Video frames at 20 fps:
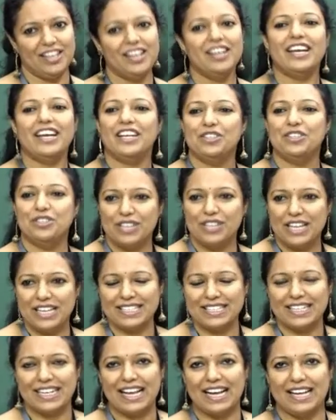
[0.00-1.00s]
In today's
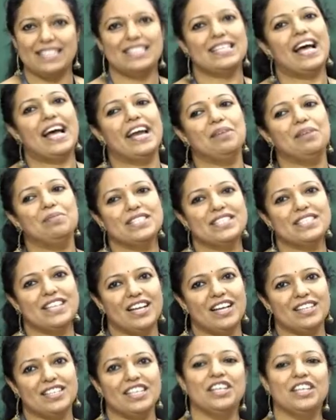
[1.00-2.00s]
class, I will be
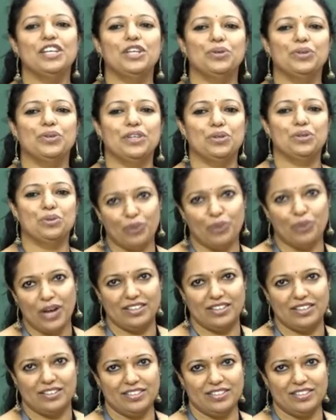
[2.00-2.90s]
starting Unit 1,